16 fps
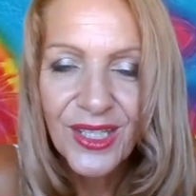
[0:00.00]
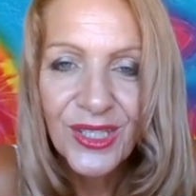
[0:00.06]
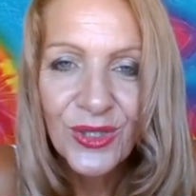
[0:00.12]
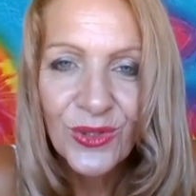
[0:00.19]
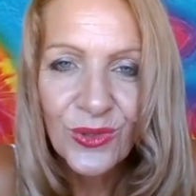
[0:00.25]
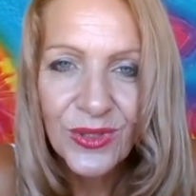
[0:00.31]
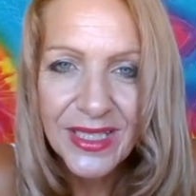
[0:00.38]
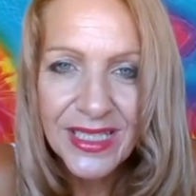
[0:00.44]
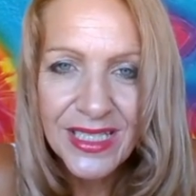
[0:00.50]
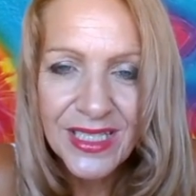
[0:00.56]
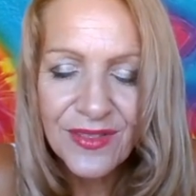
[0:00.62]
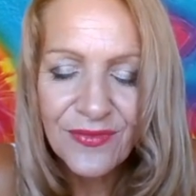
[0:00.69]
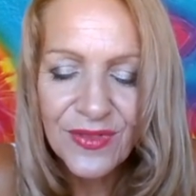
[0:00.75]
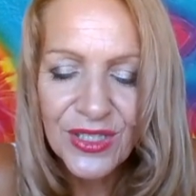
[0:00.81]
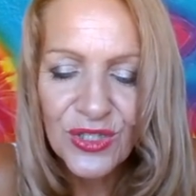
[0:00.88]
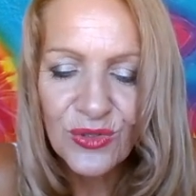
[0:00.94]
Your
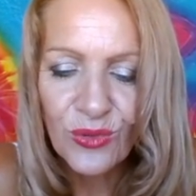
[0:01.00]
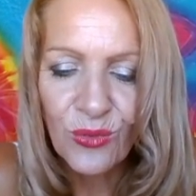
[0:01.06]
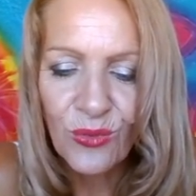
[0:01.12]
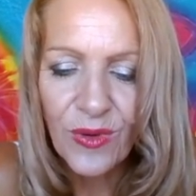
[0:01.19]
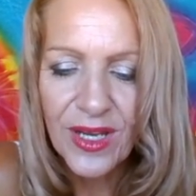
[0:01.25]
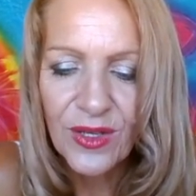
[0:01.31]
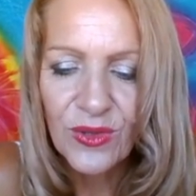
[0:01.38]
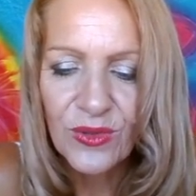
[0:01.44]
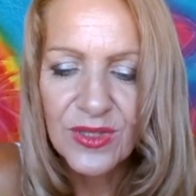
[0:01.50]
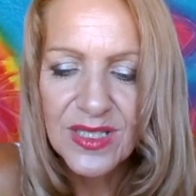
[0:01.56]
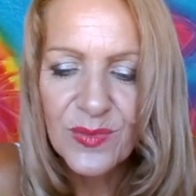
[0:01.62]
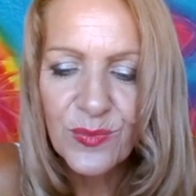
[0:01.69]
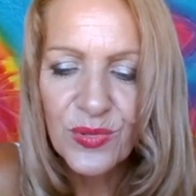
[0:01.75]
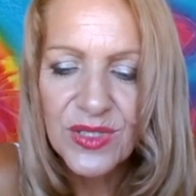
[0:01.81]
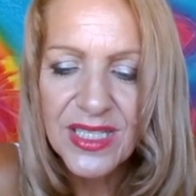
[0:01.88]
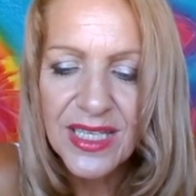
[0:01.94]
individual record is
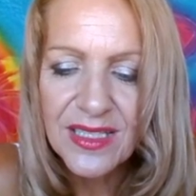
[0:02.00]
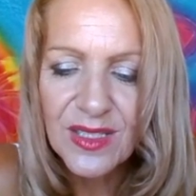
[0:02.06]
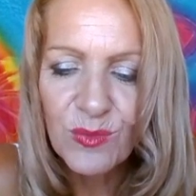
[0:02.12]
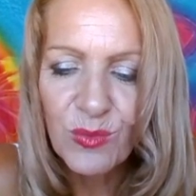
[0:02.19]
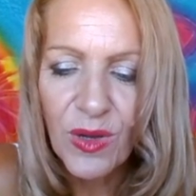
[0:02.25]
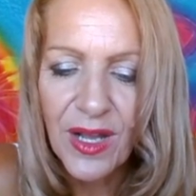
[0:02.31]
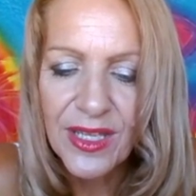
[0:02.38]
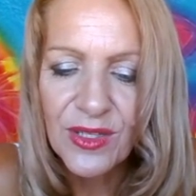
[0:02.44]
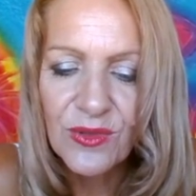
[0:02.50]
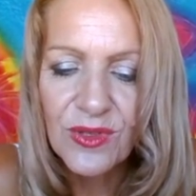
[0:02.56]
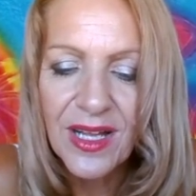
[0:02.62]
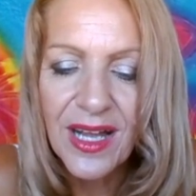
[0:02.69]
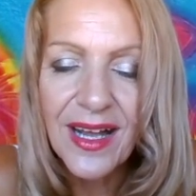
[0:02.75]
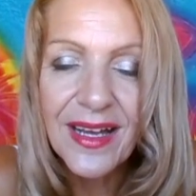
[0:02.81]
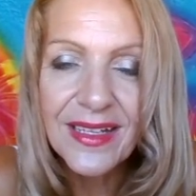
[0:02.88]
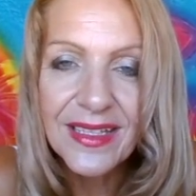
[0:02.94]
protected by your
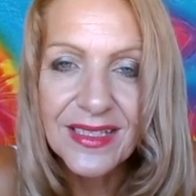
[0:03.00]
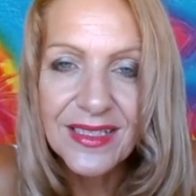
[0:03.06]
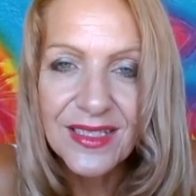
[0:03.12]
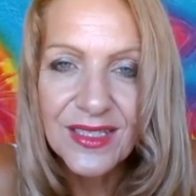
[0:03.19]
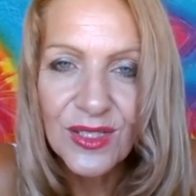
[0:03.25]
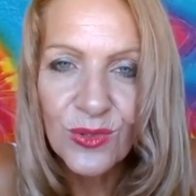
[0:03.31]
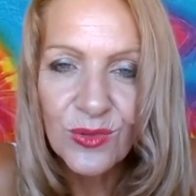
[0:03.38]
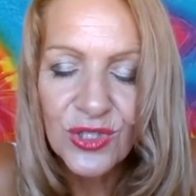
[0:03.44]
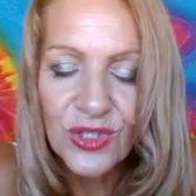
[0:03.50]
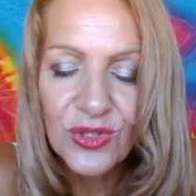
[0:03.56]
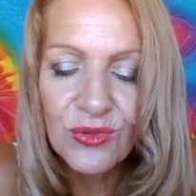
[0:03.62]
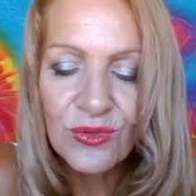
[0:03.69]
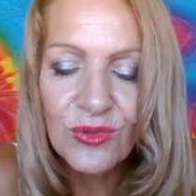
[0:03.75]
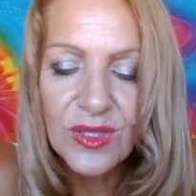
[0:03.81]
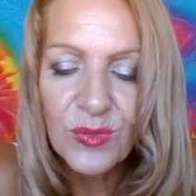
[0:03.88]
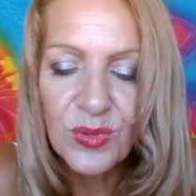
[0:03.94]
guardians who
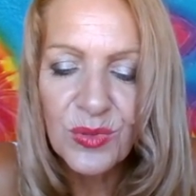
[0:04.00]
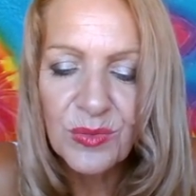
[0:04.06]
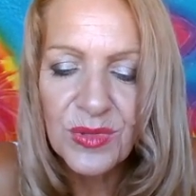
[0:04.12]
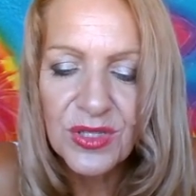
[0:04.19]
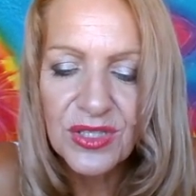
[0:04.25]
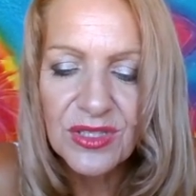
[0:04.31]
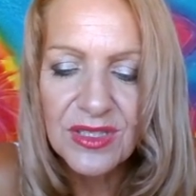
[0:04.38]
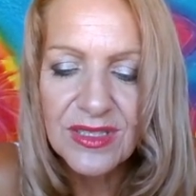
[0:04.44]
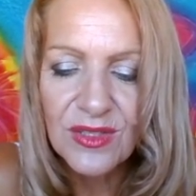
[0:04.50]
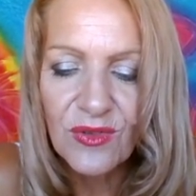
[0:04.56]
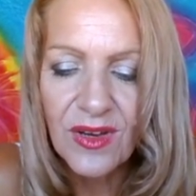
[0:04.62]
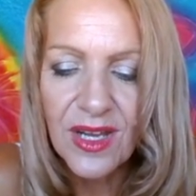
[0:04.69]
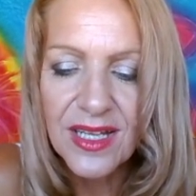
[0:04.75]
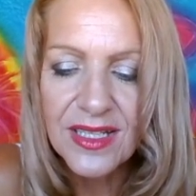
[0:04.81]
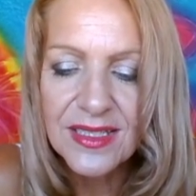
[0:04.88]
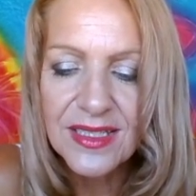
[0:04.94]
ensure that permission is
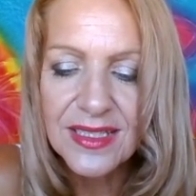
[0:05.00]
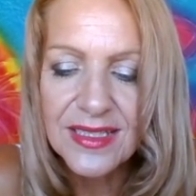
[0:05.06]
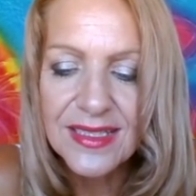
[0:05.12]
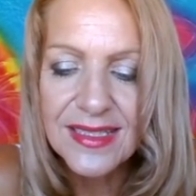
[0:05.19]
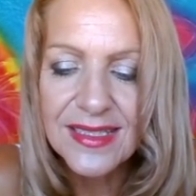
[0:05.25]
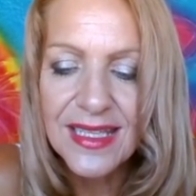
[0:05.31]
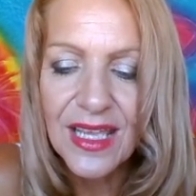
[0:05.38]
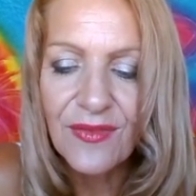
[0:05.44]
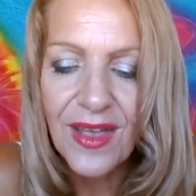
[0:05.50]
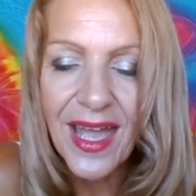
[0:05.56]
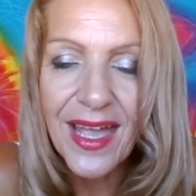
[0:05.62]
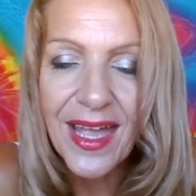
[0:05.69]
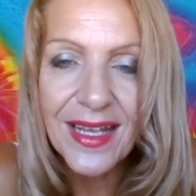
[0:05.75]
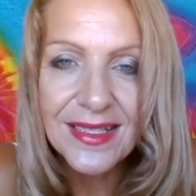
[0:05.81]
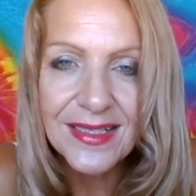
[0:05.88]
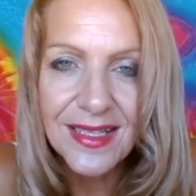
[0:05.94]
granted and safe
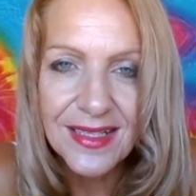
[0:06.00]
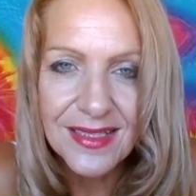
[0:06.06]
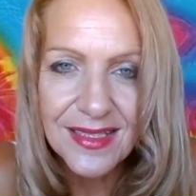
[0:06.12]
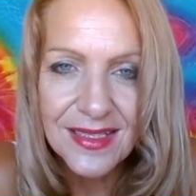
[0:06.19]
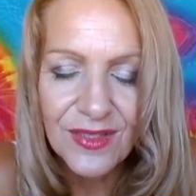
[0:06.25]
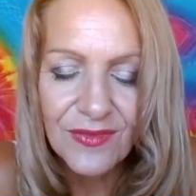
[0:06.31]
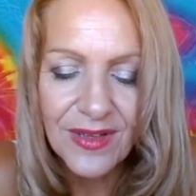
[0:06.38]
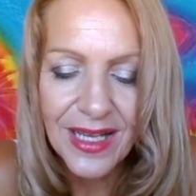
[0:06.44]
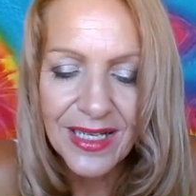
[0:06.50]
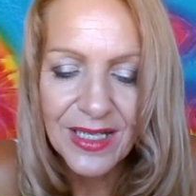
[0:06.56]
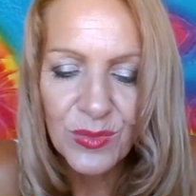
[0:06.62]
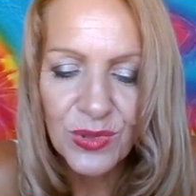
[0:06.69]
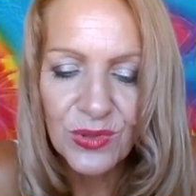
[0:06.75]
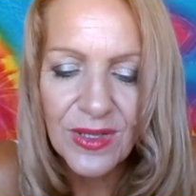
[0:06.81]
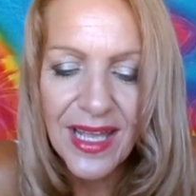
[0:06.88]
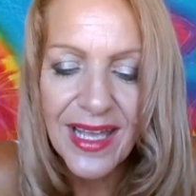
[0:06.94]
access is
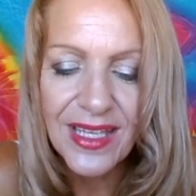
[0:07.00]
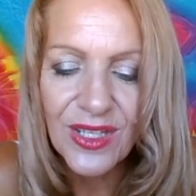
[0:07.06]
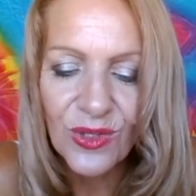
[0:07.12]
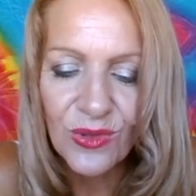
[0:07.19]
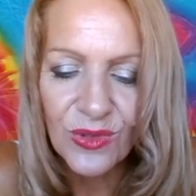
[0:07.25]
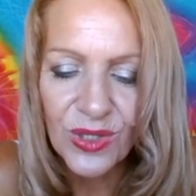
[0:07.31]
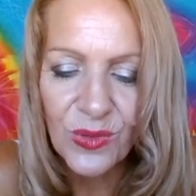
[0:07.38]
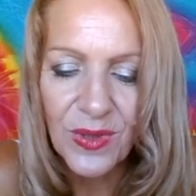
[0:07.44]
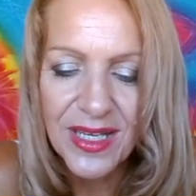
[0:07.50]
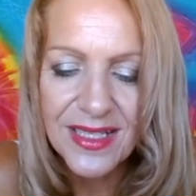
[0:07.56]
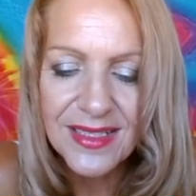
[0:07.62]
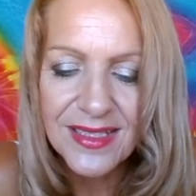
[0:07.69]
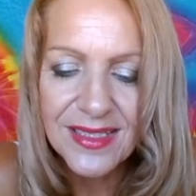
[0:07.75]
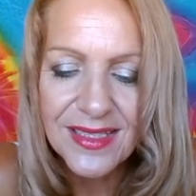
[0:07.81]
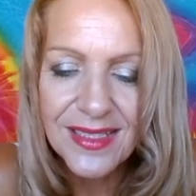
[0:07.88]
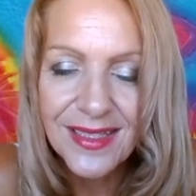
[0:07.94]
available at your
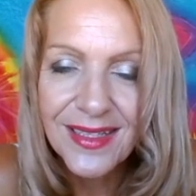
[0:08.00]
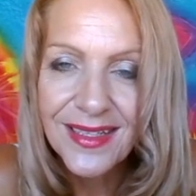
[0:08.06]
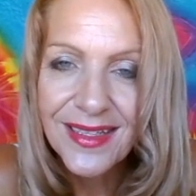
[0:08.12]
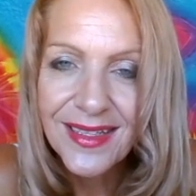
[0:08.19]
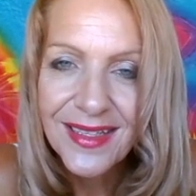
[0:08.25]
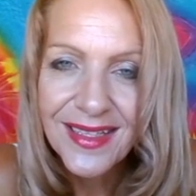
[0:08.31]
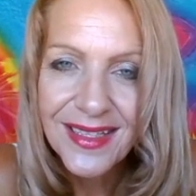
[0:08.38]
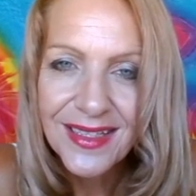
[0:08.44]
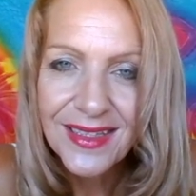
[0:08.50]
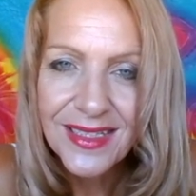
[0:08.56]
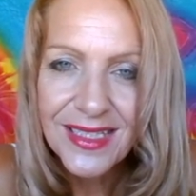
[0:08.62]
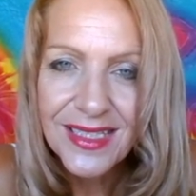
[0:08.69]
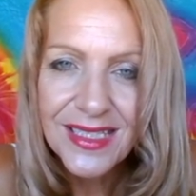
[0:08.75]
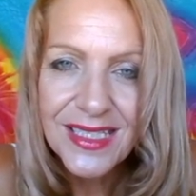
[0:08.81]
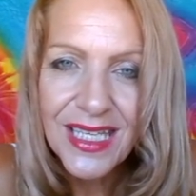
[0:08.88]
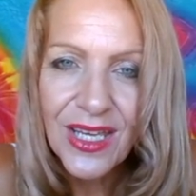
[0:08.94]
request.
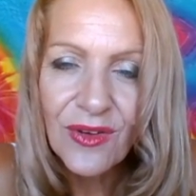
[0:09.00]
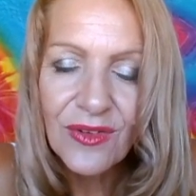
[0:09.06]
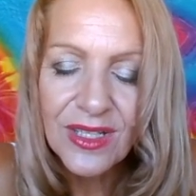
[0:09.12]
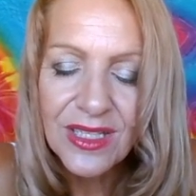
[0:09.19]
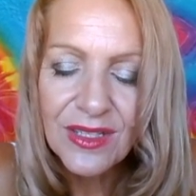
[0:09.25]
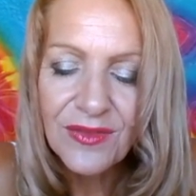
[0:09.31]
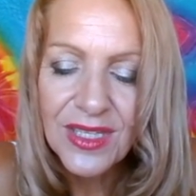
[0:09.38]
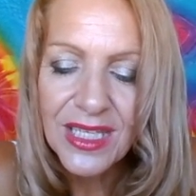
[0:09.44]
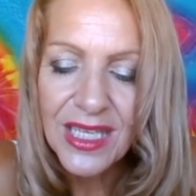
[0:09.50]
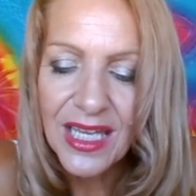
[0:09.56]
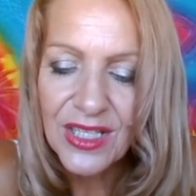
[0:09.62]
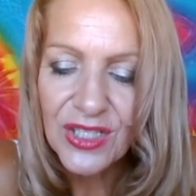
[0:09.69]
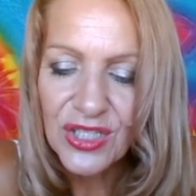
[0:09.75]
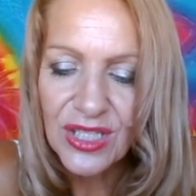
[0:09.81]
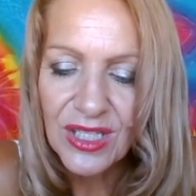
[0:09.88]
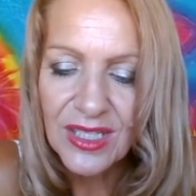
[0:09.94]
The integrity of the
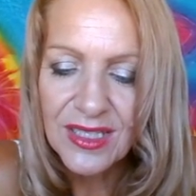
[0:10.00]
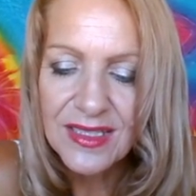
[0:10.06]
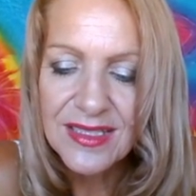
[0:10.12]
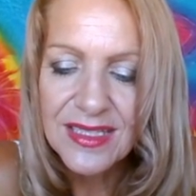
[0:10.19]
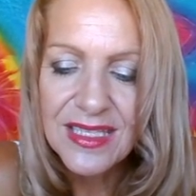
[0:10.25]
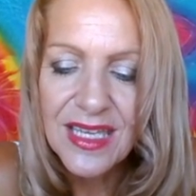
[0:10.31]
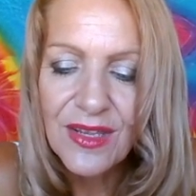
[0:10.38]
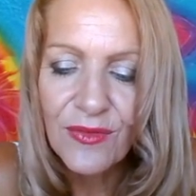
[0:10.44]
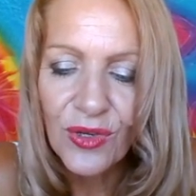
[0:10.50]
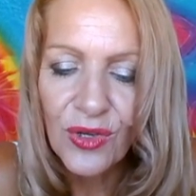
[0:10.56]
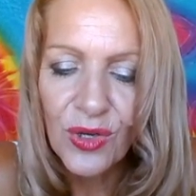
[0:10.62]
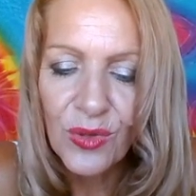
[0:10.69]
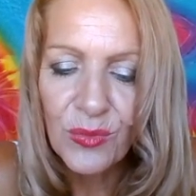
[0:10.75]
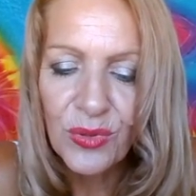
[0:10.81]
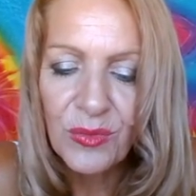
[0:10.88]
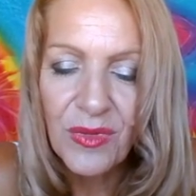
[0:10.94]
Akashic is never
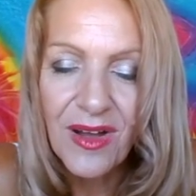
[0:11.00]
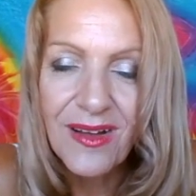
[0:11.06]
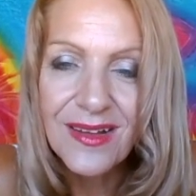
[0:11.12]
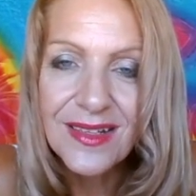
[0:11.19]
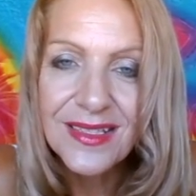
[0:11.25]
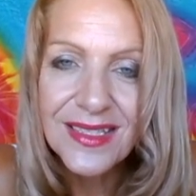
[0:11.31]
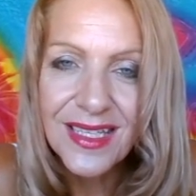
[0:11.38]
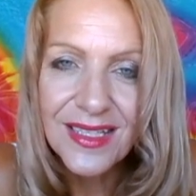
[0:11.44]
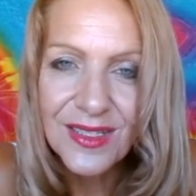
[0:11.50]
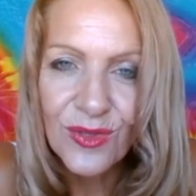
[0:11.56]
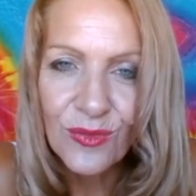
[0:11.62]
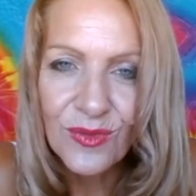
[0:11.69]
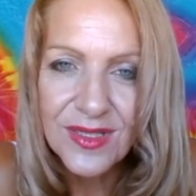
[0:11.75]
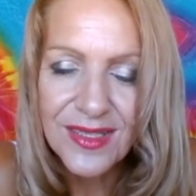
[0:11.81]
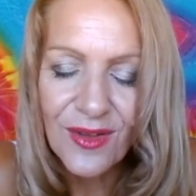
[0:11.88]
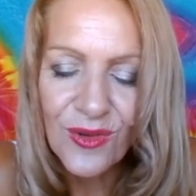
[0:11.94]
compromised as a
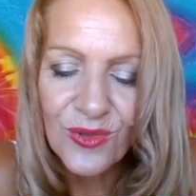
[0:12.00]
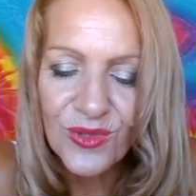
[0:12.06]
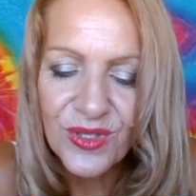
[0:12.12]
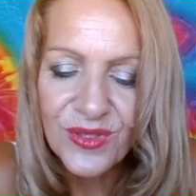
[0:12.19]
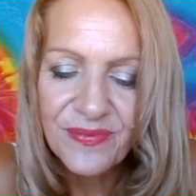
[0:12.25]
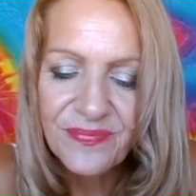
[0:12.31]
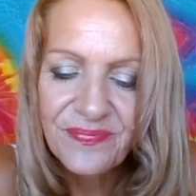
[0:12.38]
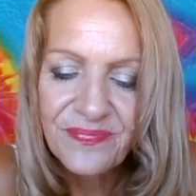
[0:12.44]
result.